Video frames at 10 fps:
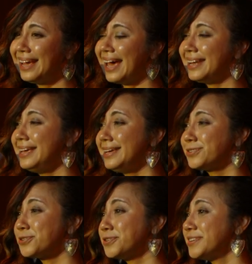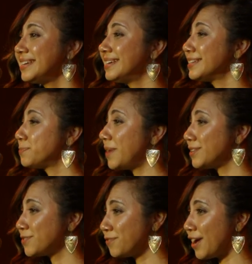and he turned in his
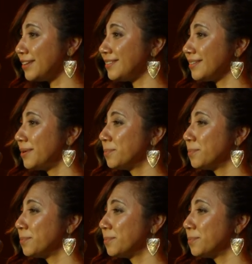best friend,